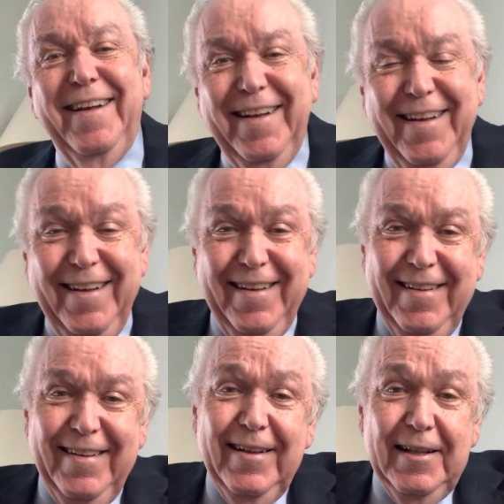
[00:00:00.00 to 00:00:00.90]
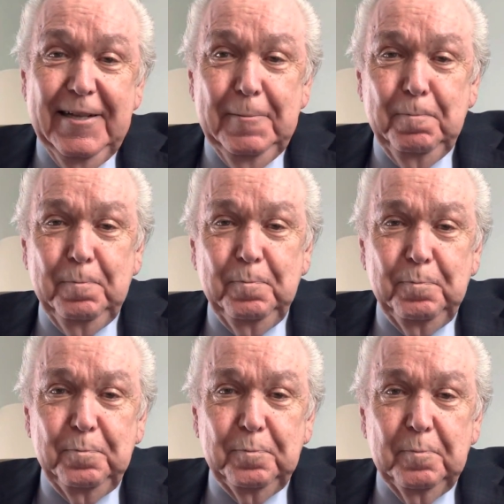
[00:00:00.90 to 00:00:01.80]

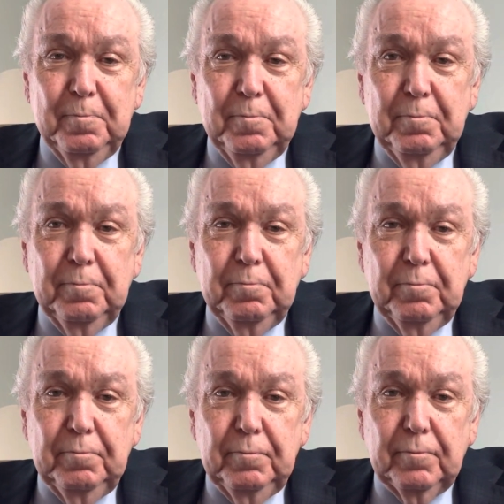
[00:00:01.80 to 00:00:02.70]
Nobody speaks.